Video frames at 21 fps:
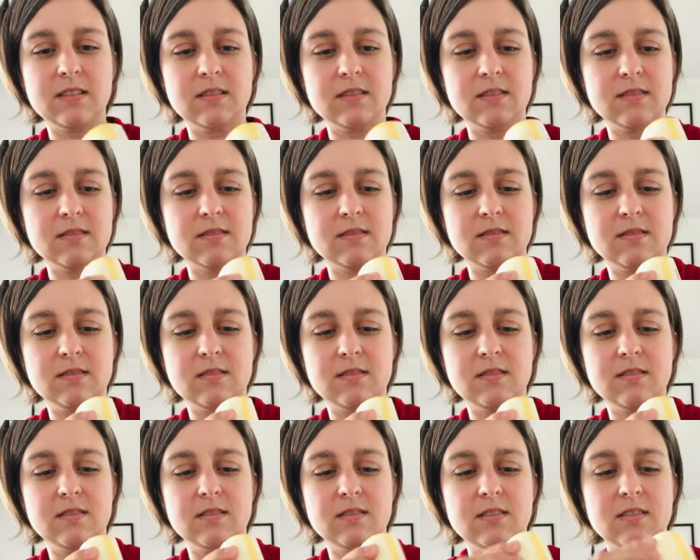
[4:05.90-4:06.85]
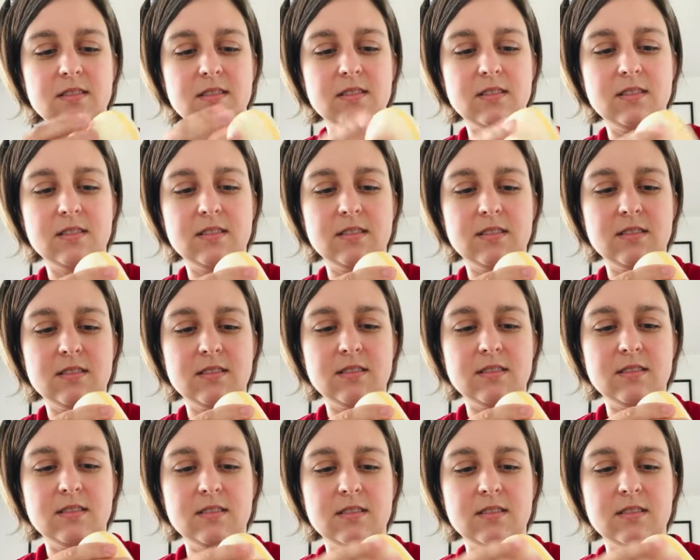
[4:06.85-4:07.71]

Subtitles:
No one is speaking in this clip.